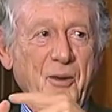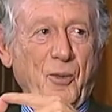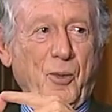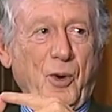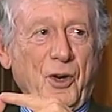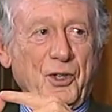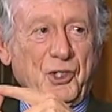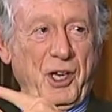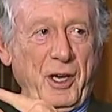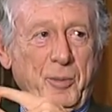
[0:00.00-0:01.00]

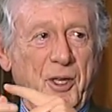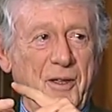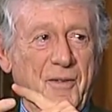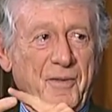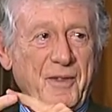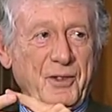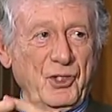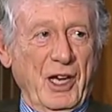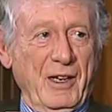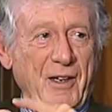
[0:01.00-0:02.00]
was cable,
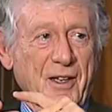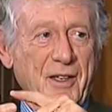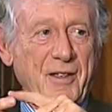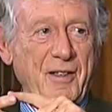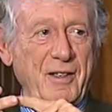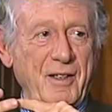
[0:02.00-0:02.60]
satellite,